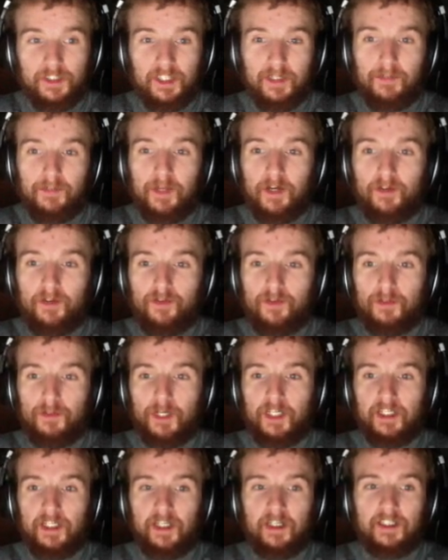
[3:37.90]
the middle for
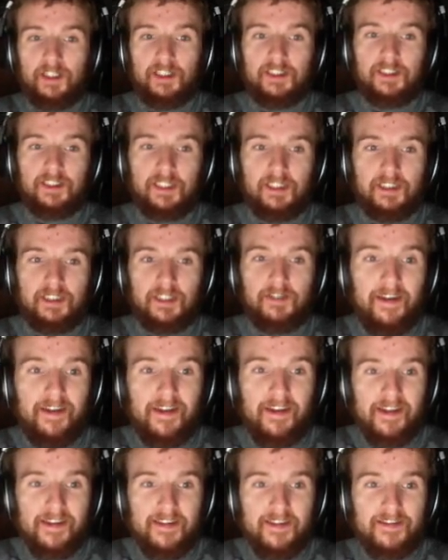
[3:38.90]
Bargnani CSF,
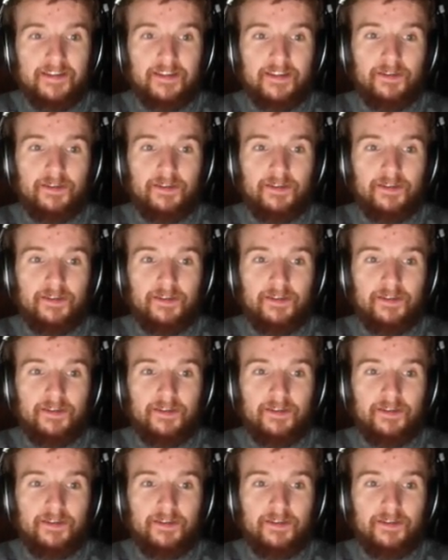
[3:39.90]
is